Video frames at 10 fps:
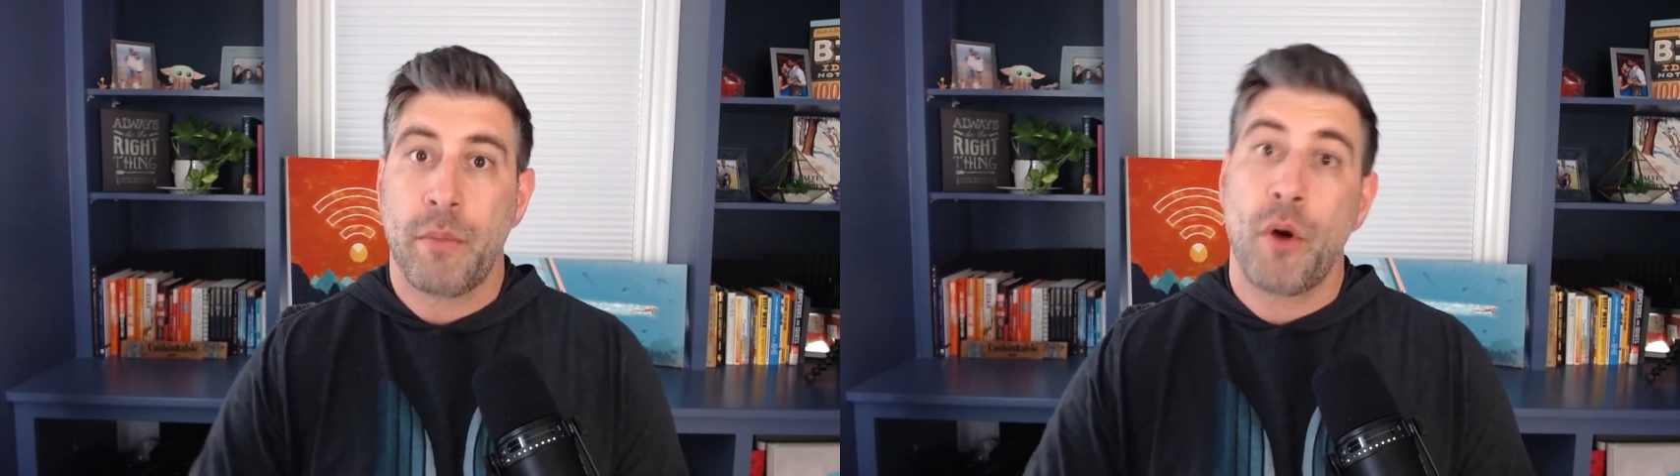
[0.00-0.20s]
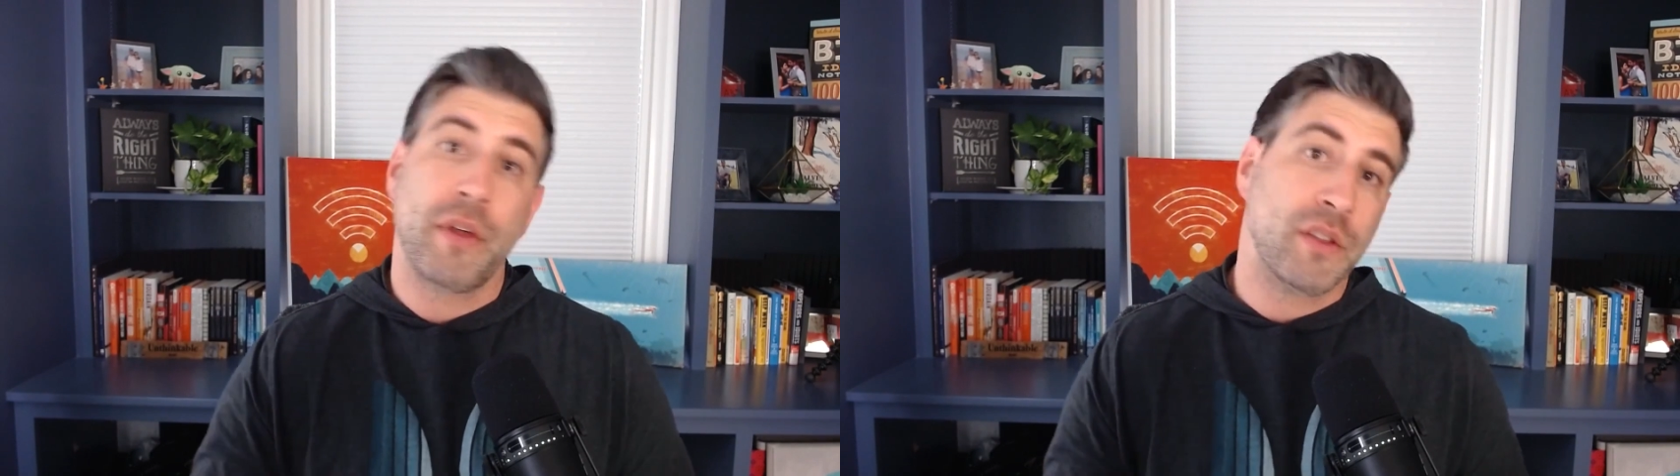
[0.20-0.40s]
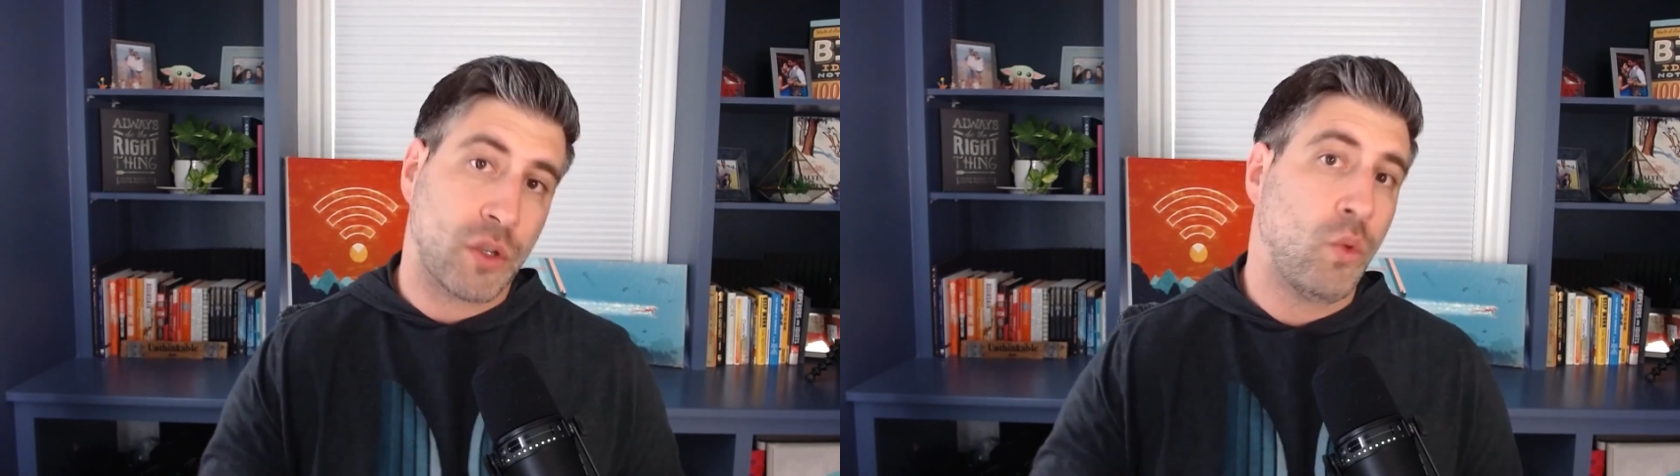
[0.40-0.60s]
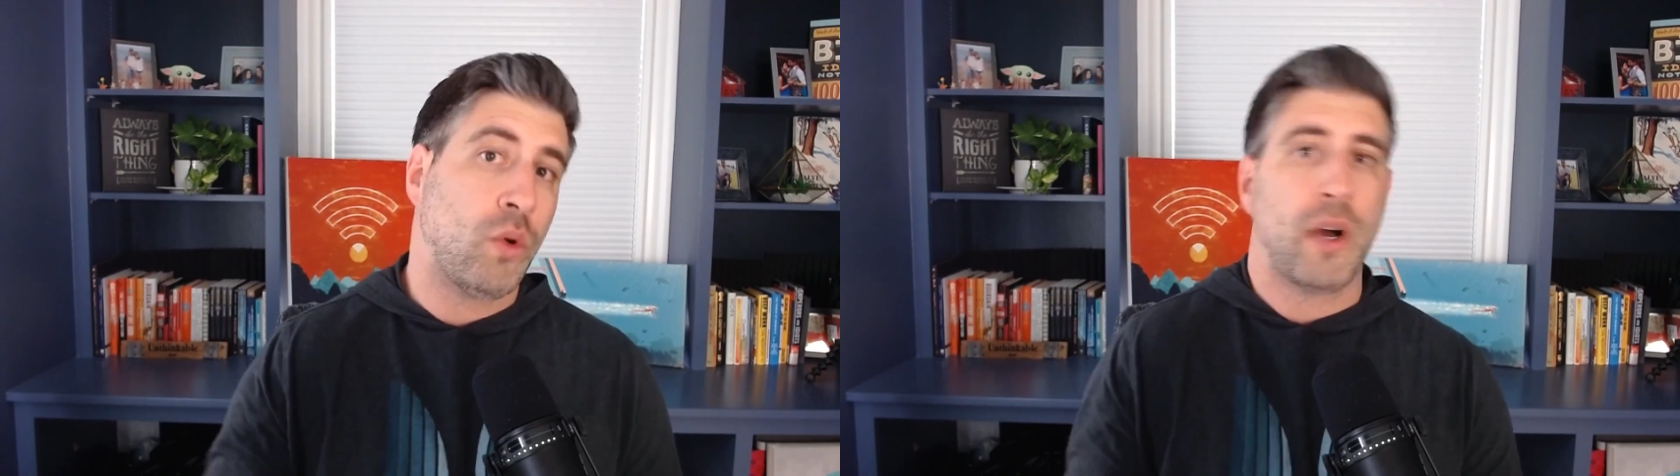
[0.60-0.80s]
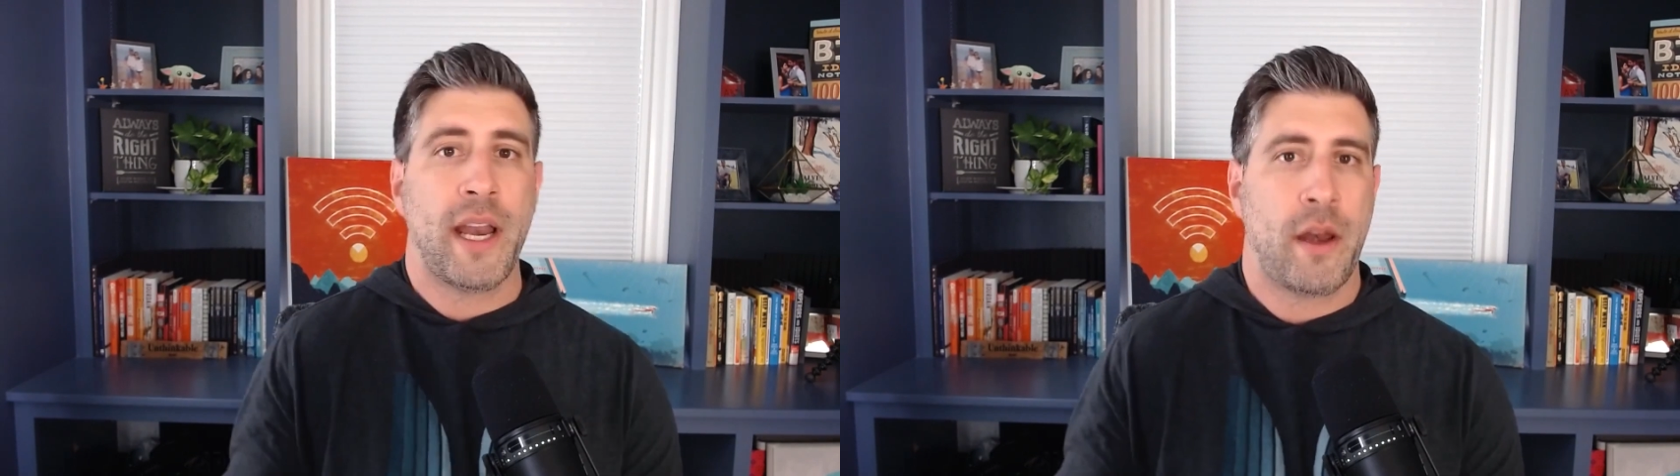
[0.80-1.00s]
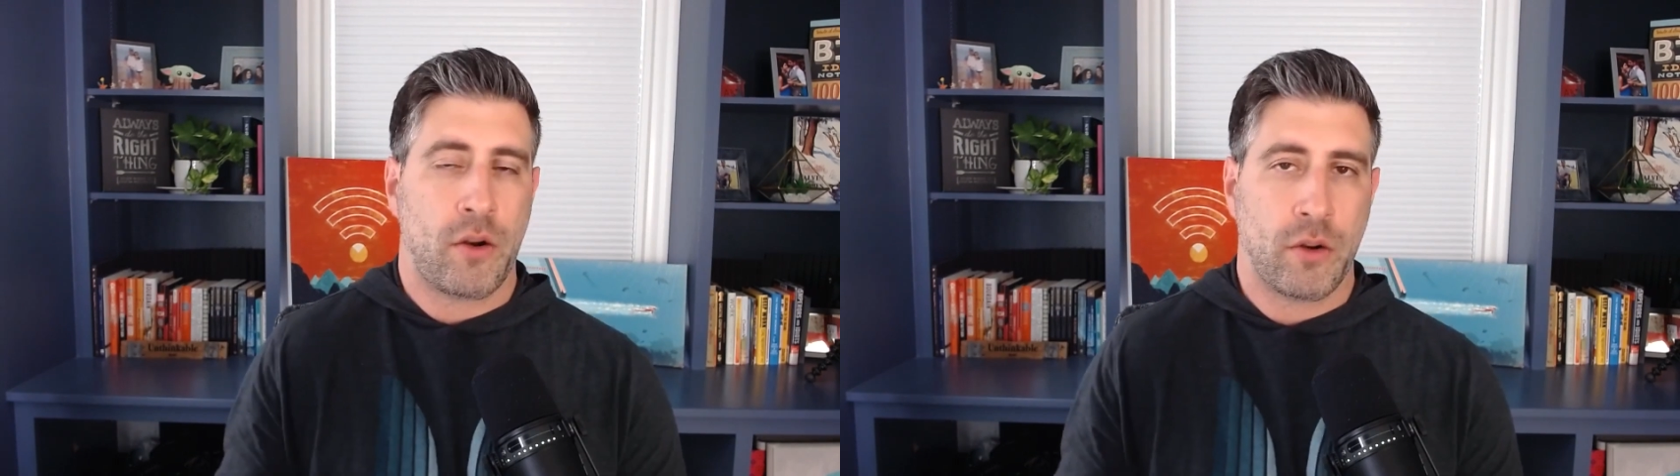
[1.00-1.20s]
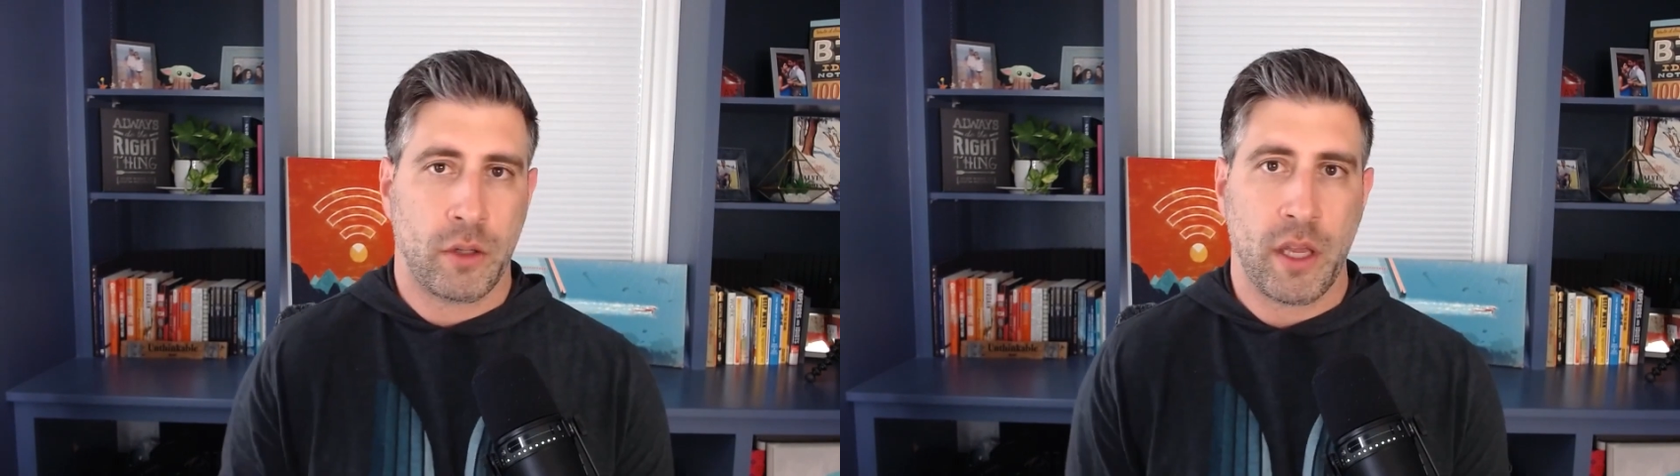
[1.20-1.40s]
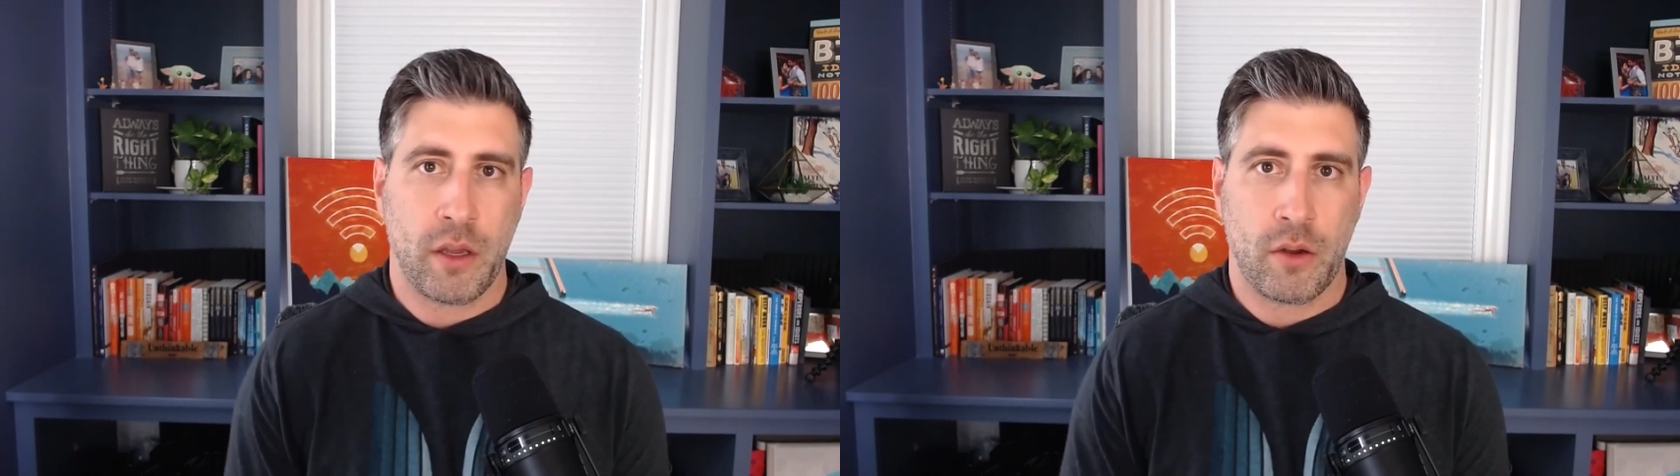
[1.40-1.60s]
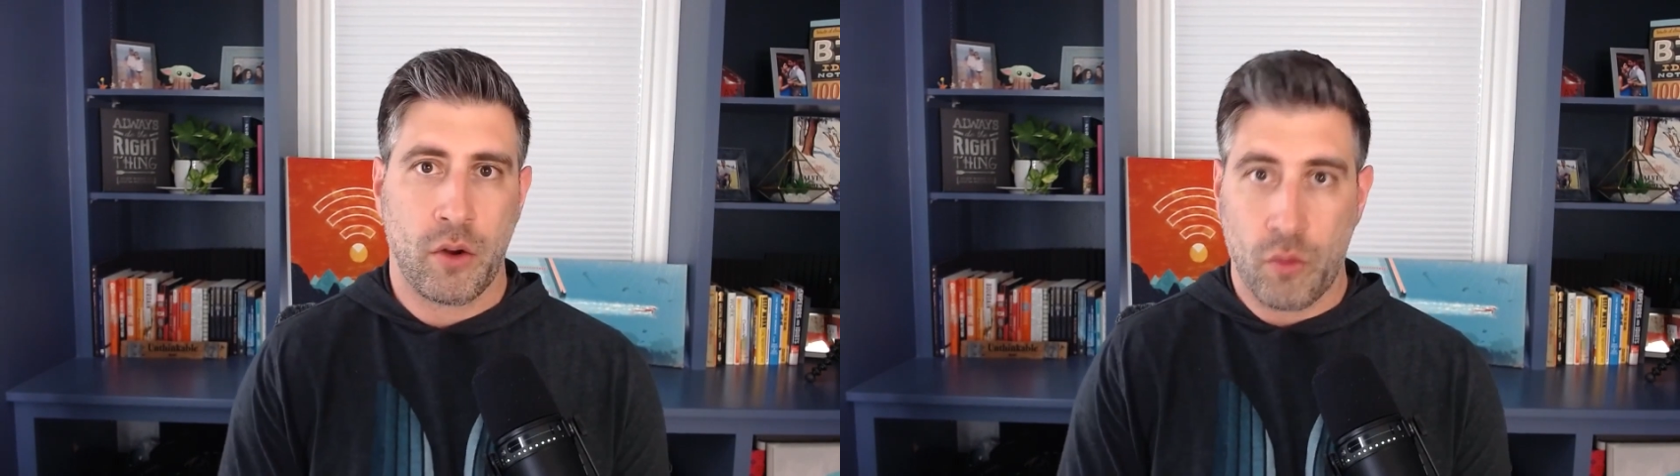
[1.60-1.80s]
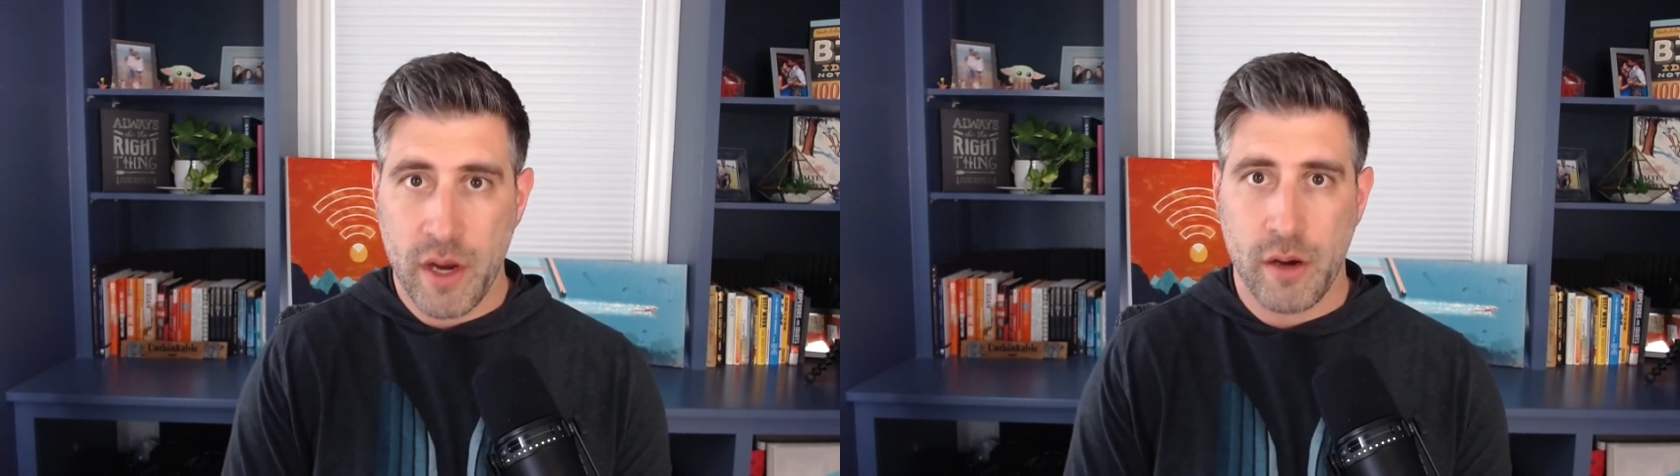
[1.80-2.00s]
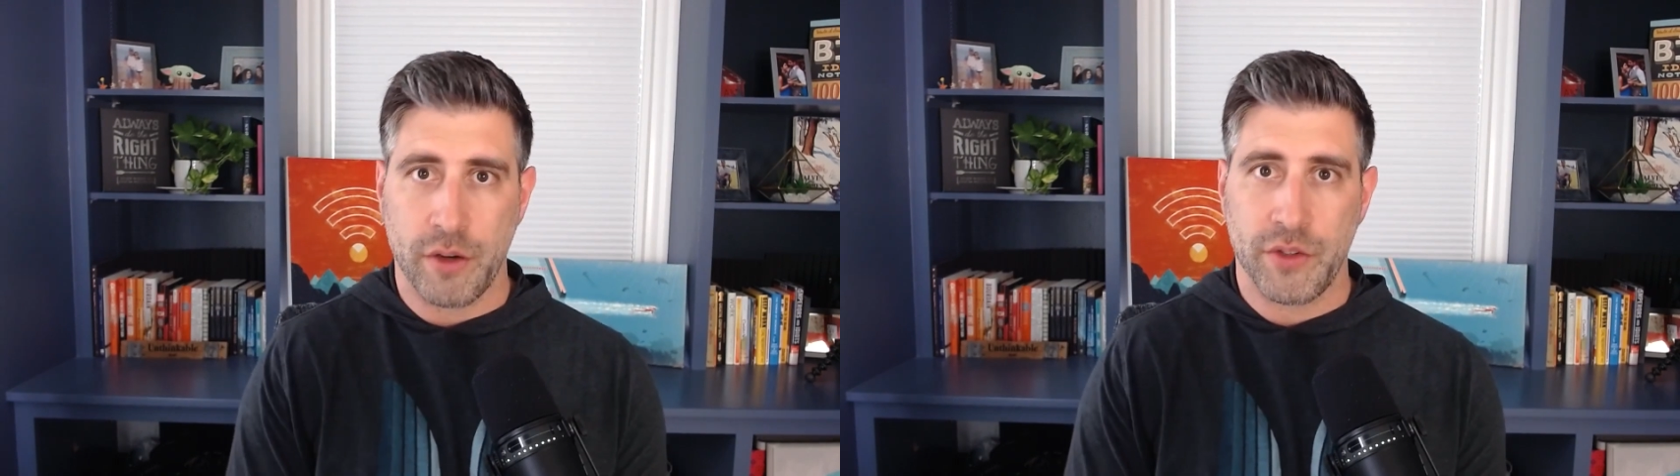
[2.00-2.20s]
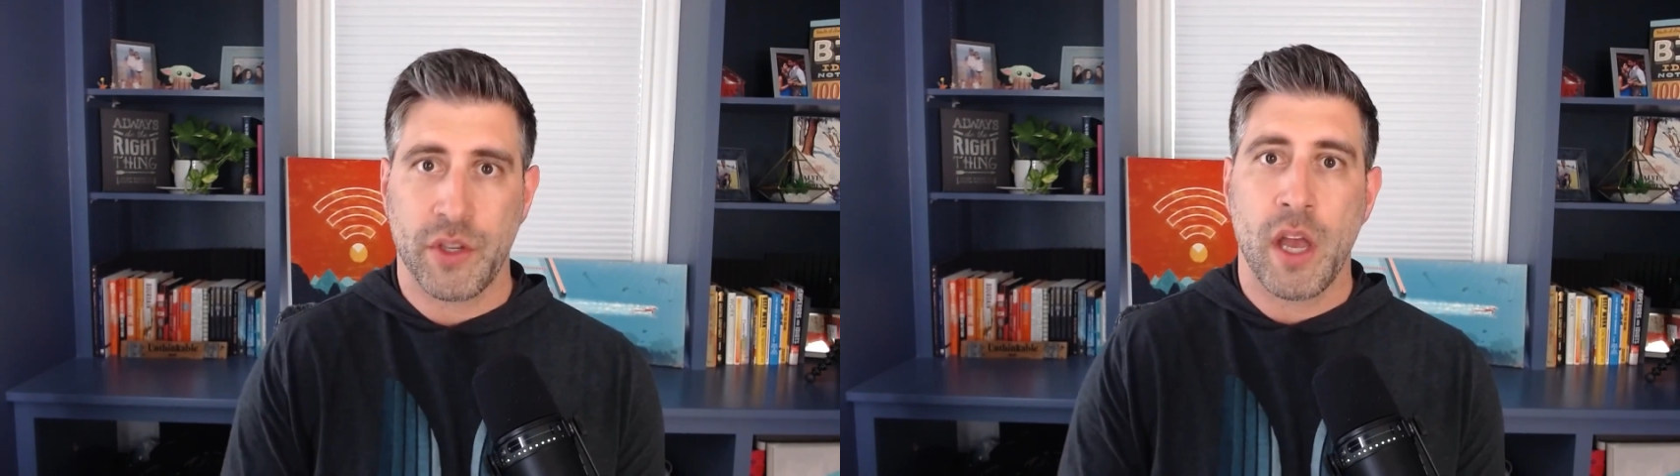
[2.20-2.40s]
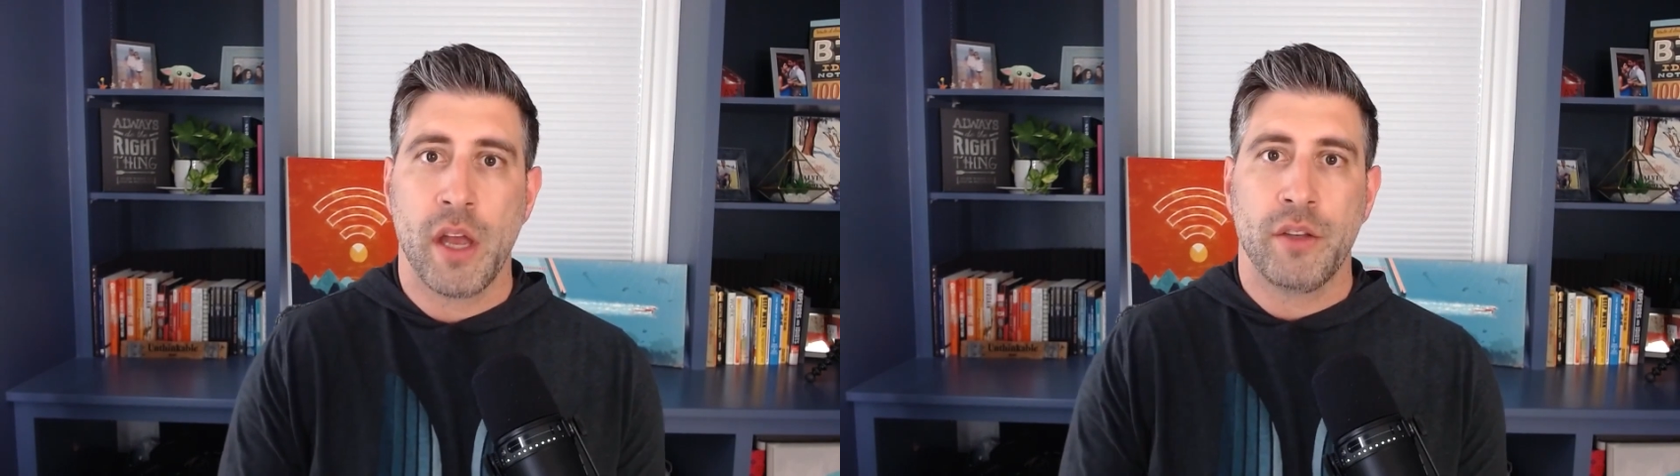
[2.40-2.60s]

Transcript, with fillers: both in school and in our early careers,